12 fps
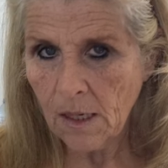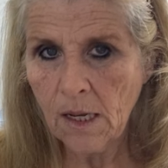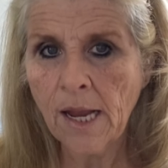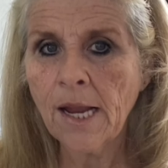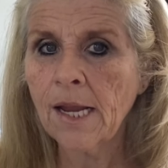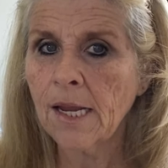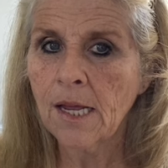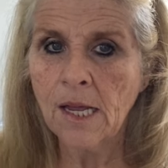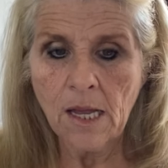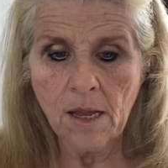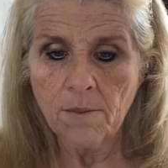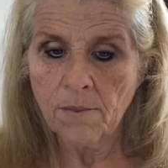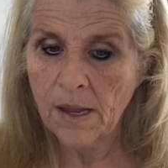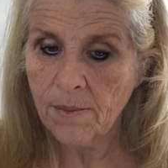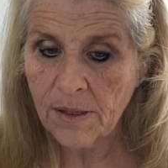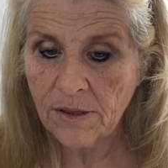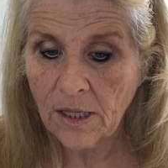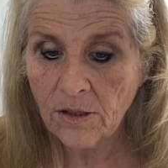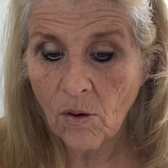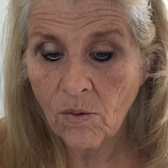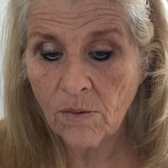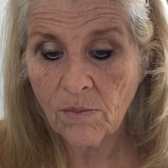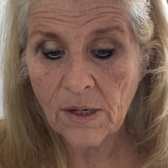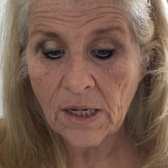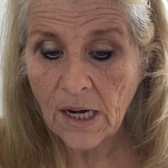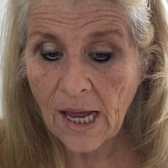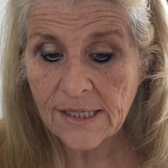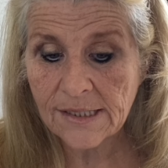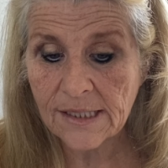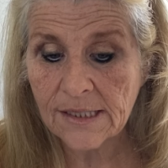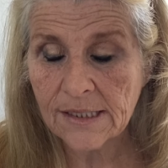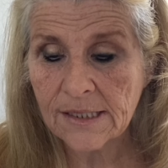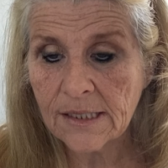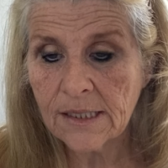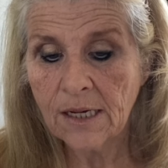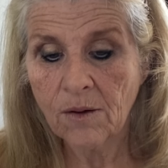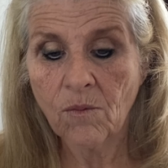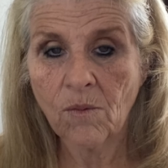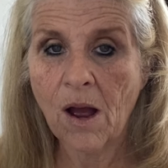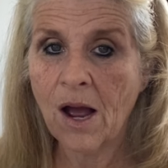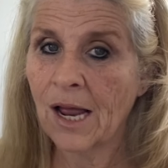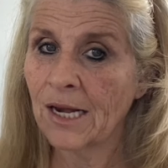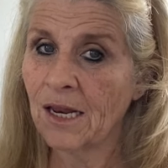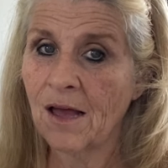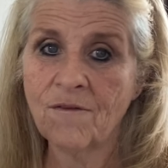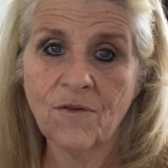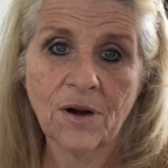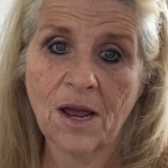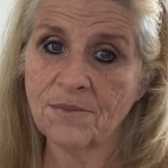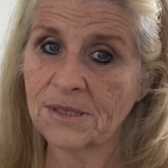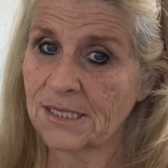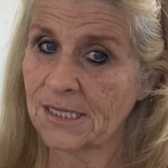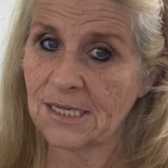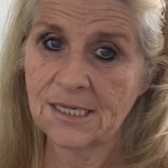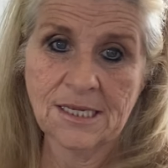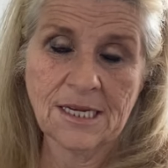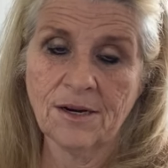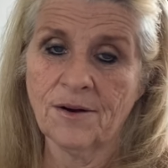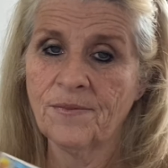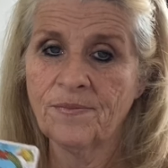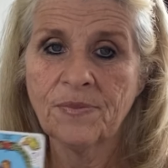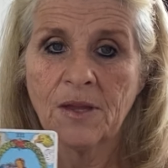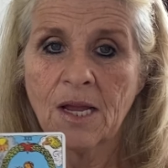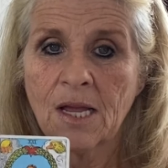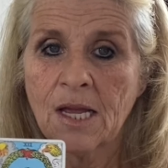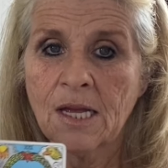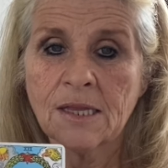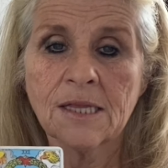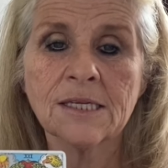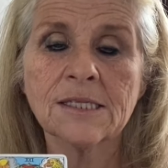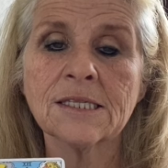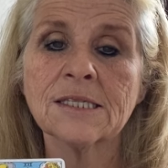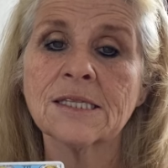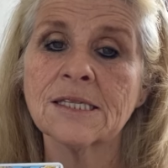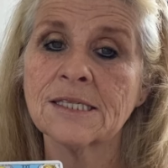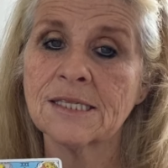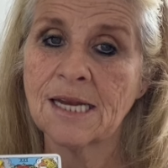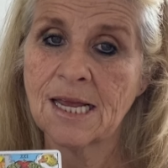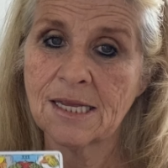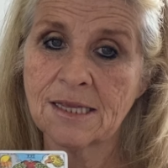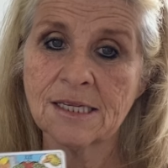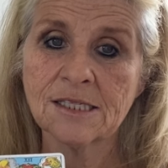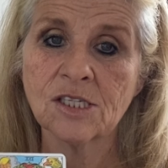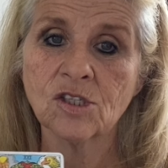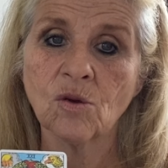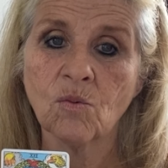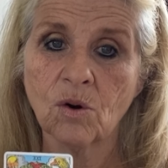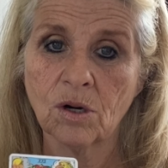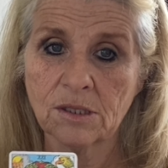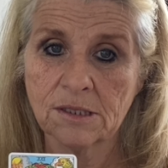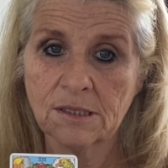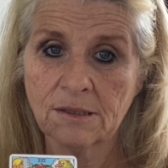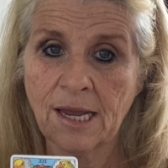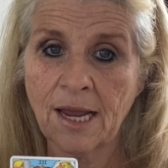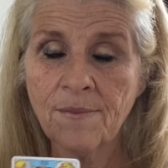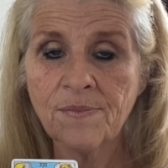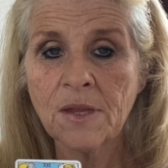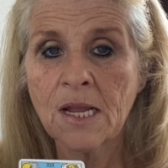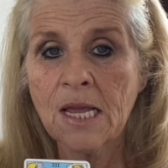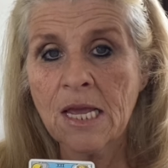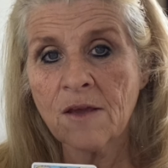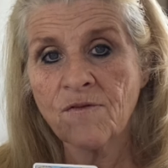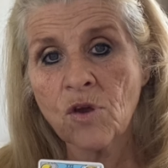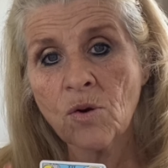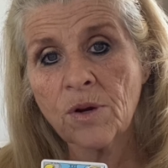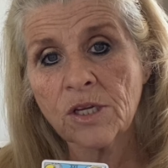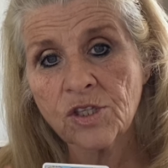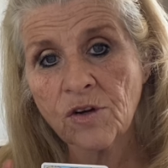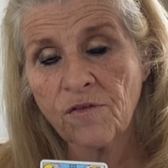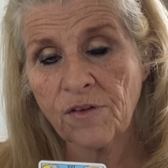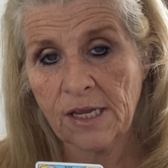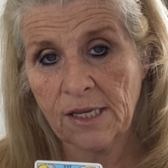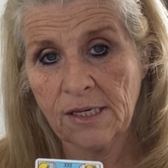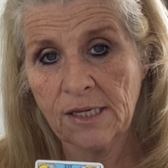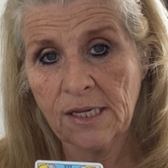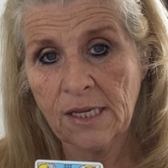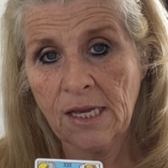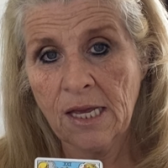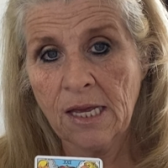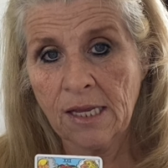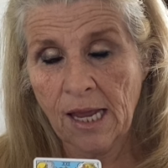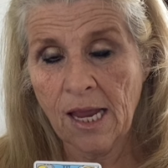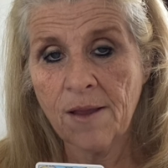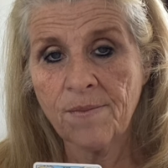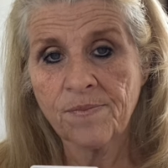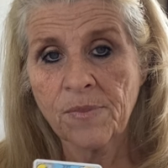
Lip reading: Hey, maybe they don't realize it. I love what I'm seeing here. This is the snake. This is the world, okay? If you intervene, okay,